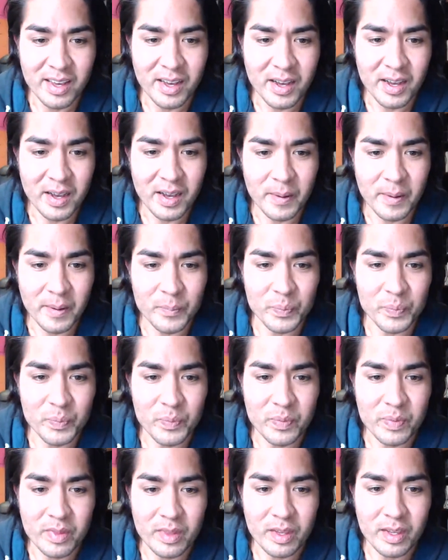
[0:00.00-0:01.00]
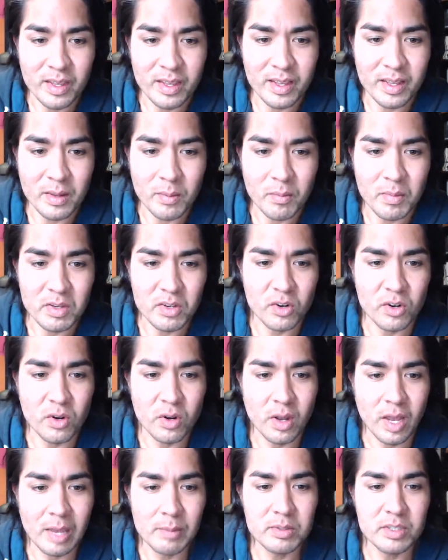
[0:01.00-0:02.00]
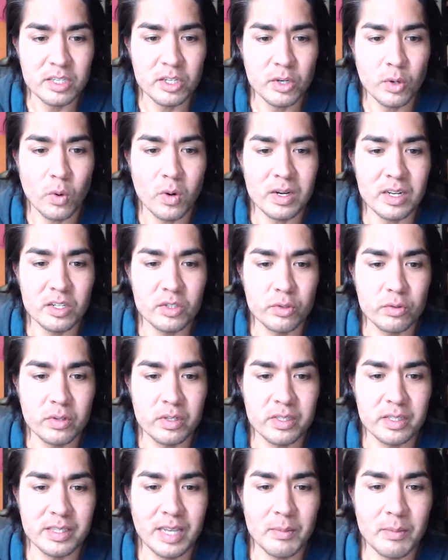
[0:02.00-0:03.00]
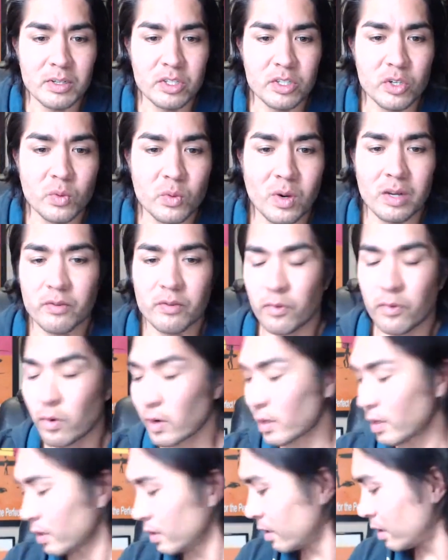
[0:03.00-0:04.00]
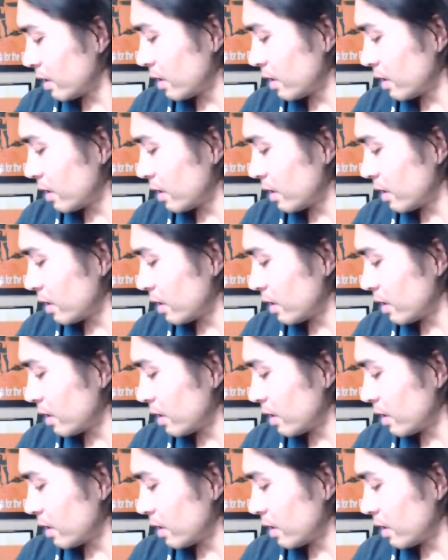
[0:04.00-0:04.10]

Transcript: Um, Mr. Co- MC Coin and Joy says, "How much do you want for it?"